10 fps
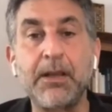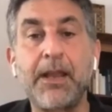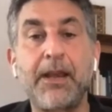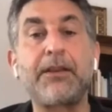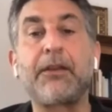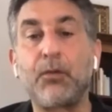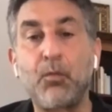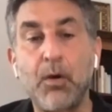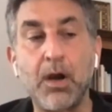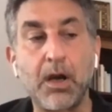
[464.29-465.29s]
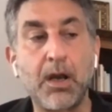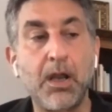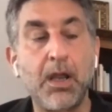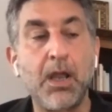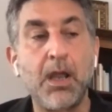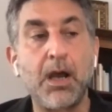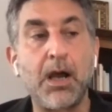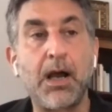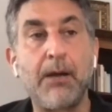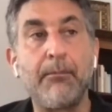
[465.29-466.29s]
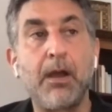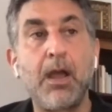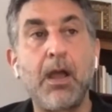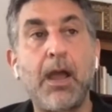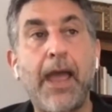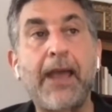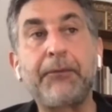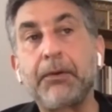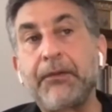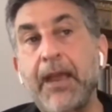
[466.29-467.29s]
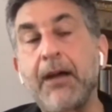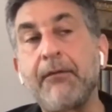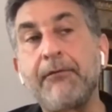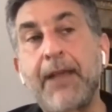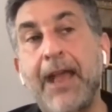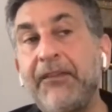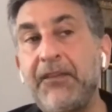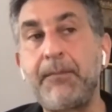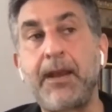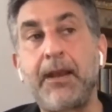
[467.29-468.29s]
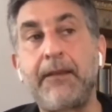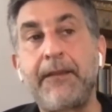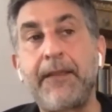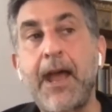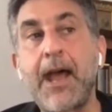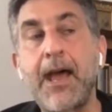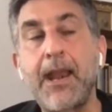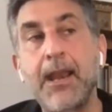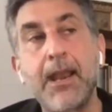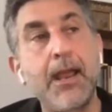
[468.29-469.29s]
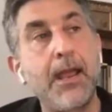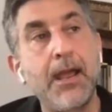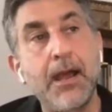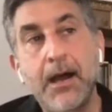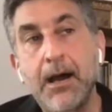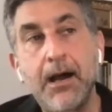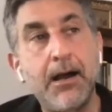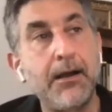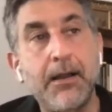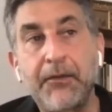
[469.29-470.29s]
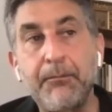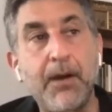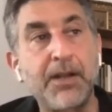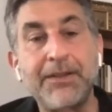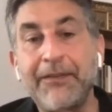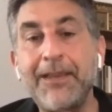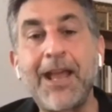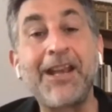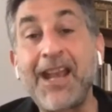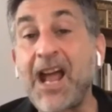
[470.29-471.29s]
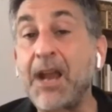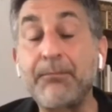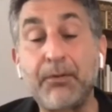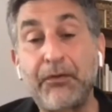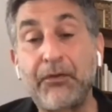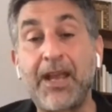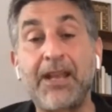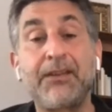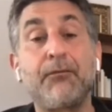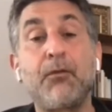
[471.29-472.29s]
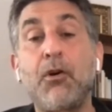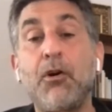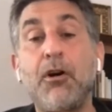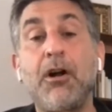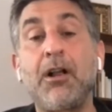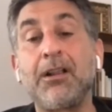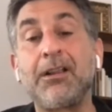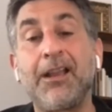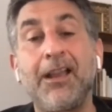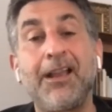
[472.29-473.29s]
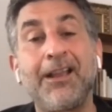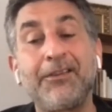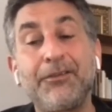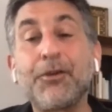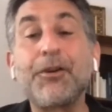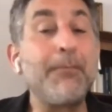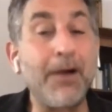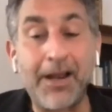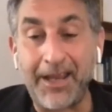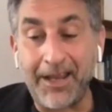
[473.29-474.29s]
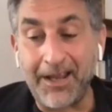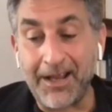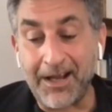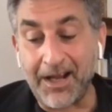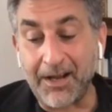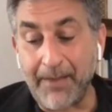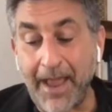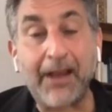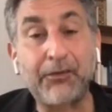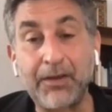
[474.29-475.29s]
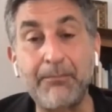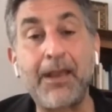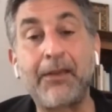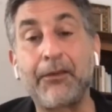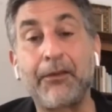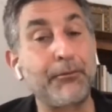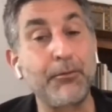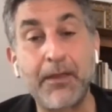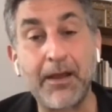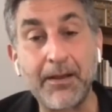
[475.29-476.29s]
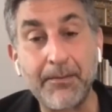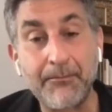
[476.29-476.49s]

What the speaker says: and it doesn't work. Experts have estimated that as much as 99% of all dirty money actually makes it through the